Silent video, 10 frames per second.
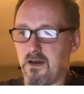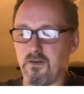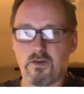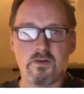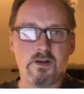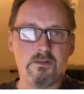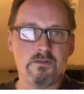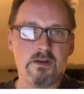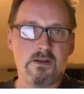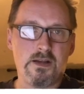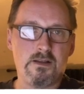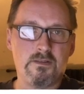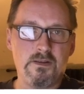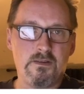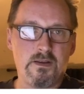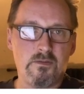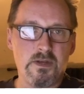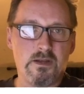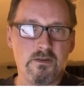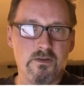And there's all kinds of great analyses that
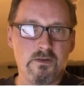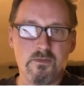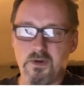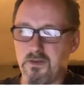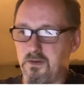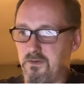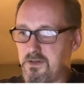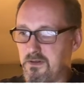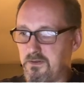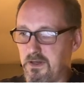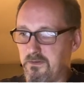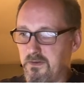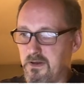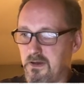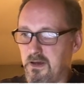we can do with this geotiff.